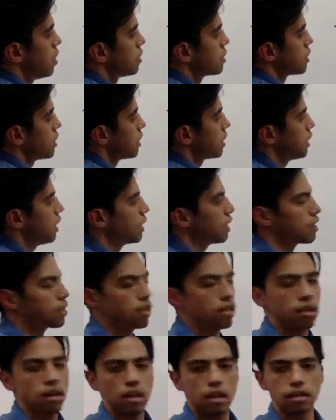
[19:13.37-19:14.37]
It's going
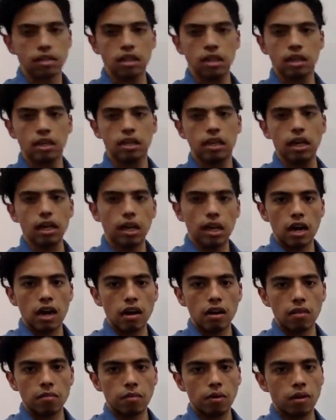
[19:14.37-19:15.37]
to kick it out
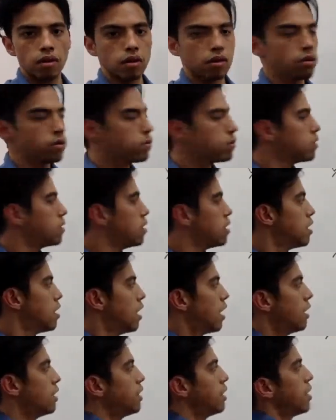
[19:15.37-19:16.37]
of the molecule.
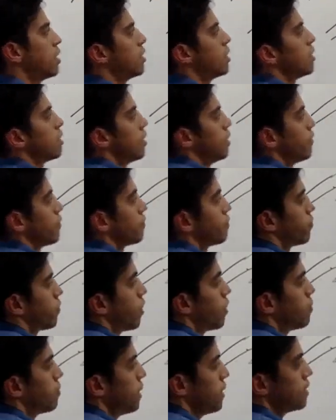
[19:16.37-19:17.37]
And then
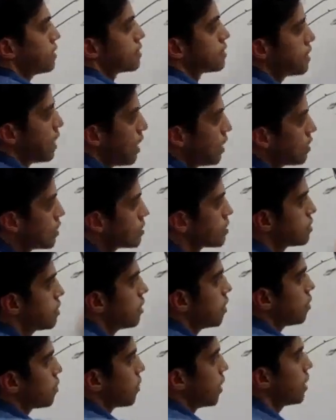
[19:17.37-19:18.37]
from inside the cell,